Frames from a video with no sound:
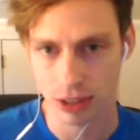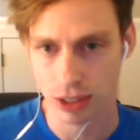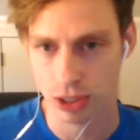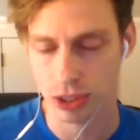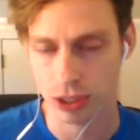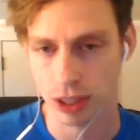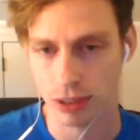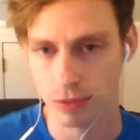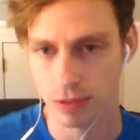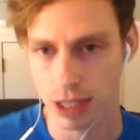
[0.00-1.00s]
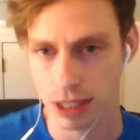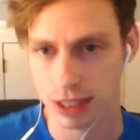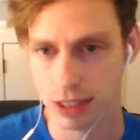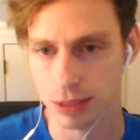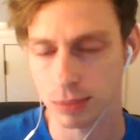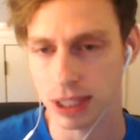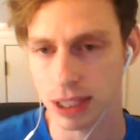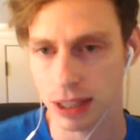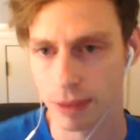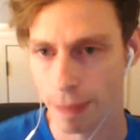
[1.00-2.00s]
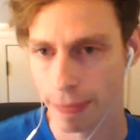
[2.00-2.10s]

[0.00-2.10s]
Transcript: This is started via systemd.